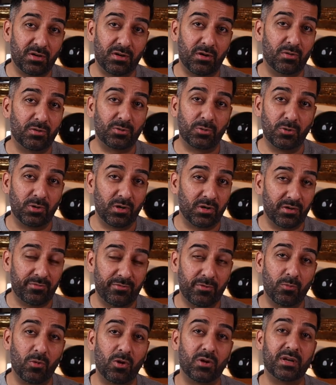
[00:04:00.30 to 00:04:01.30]
on Google
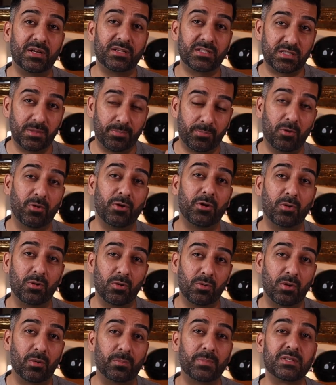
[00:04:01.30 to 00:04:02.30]
if you want and support your
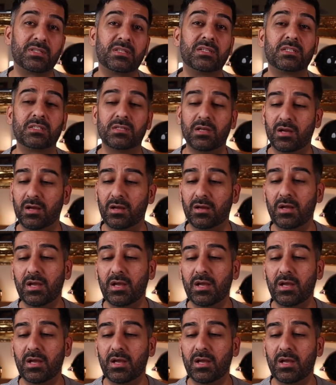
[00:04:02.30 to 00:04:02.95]
local business.